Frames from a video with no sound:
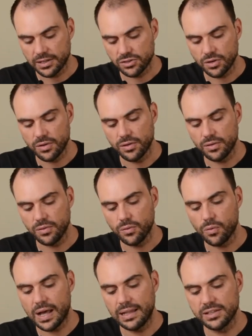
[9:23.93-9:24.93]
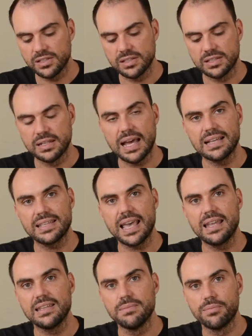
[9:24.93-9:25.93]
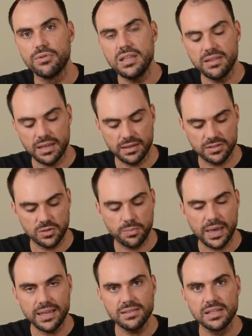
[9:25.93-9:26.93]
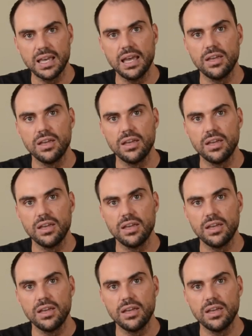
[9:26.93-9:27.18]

So while this is a nice handy breathing space,